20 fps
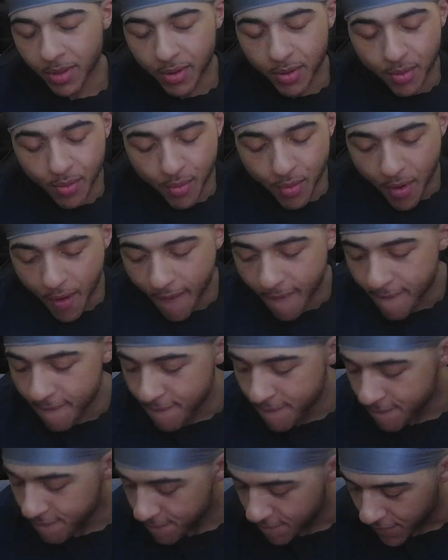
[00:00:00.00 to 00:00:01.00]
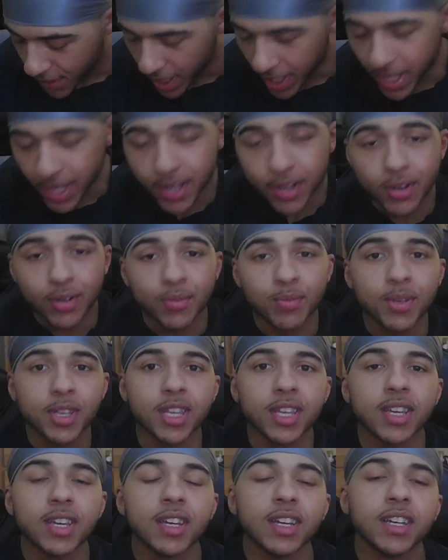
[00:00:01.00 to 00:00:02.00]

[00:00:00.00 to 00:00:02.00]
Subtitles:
You feel me?